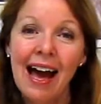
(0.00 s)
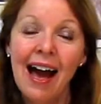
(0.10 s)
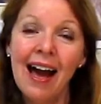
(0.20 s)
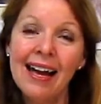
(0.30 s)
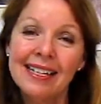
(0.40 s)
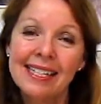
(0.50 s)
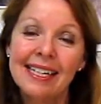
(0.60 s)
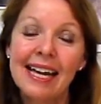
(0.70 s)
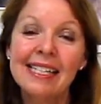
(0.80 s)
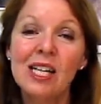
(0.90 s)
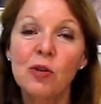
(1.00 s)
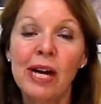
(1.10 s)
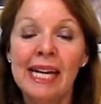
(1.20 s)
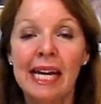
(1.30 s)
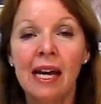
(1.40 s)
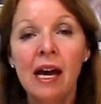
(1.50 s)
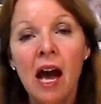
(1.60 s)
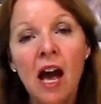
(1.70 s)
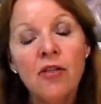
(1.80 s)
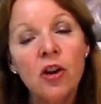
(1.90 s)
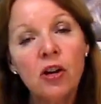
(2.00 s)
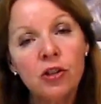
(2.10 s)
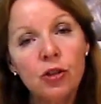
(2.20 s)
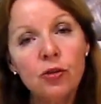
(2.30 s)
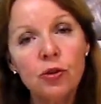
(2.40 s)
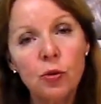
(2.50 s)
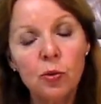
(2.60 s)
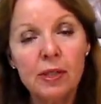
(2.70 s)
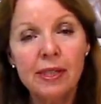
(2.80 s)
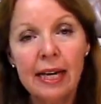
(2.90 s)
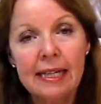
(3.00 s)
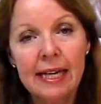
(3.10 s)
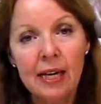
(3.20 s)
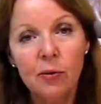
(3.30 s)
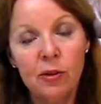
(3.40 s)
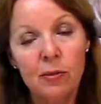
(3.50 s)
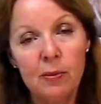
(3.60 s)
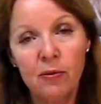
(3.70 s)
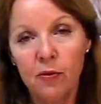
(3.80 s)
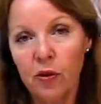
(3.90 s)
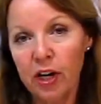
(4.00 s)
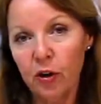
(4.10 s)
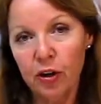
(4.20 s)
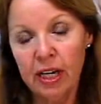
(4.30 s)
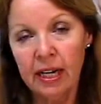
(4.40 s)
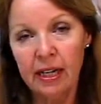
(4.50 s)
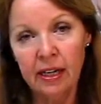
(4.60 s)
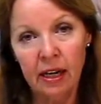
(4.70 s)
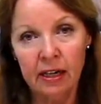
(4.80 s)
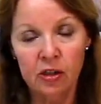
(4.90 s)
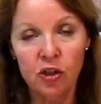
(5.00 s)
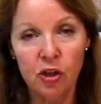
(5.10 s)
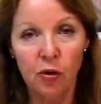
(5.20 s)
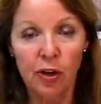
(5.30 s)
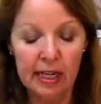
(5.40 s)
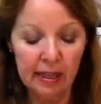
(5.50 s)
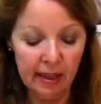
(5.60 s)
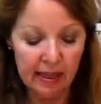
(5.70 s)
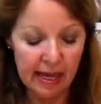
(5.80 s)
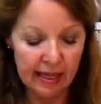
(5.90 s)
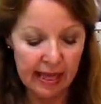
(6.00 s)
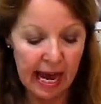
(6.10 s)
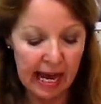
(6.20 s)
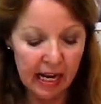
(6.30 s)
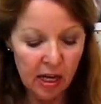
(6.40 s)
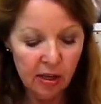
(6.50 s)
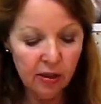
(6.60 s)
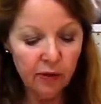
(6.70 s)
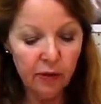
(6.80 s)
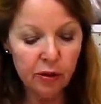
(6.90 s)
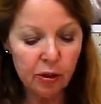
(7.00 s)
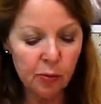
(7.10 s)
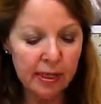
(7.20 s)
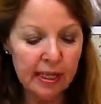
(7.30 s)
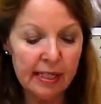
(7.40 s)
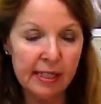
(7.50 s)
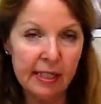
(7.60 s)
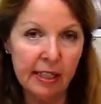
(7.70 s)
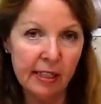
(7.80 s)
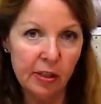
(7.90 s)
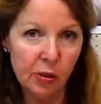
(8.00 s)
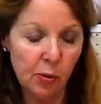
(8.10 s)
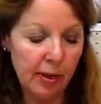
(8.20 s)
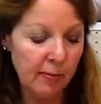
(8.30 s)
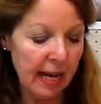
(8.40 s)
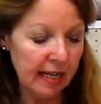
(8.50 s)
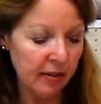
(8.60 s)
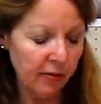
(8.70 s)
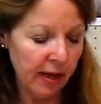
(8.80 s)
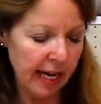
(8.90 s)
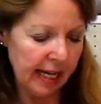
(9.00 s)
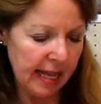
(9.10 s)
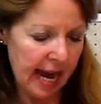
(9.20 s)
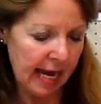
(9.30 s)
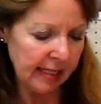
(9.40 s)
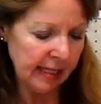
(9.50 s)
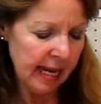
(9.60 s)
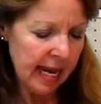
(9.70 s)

Hi, it's Alaska Granny. There are two tools that I take with me before I go to any gun show or anything like that. The first one is a Kassoy magnifying glass,